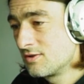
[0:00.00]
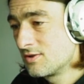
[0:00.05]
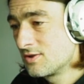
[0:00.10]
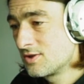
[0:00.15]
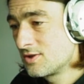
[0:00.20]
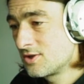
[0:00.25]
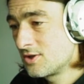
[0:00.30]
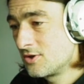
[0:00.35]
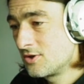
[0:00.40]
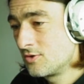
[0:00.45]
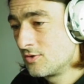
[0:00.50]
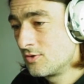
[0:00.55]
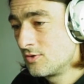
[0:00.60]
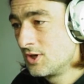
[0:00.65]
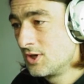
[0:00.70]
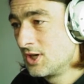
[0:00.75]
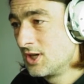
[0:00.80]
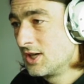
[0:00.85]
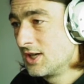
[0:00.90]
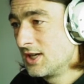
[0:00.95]
so
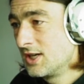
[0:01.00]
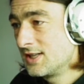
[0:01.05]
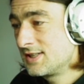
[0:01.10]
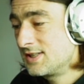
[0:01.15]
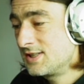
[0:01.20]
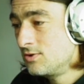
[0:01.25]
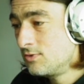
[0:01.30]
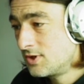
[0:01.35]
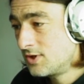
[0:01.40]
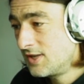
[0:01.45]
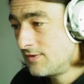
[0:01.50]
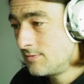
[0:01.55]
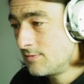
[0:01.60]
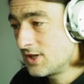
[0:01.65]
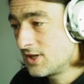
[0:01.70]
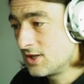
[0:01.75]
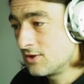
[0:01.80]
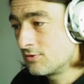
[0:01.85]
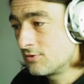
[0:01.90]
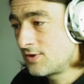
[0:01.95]
it's still giving me
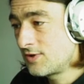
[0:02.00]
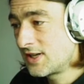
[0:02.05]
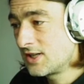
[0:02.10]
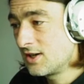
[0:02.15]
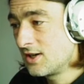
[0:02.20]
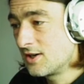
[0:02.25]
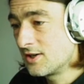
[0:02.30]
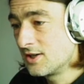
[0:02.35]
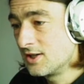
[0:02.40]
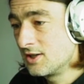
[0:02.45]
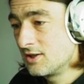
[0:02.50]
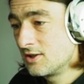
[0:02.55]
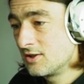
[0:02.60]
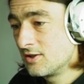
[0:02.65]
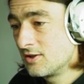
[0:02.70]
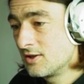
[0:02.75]
the little red light,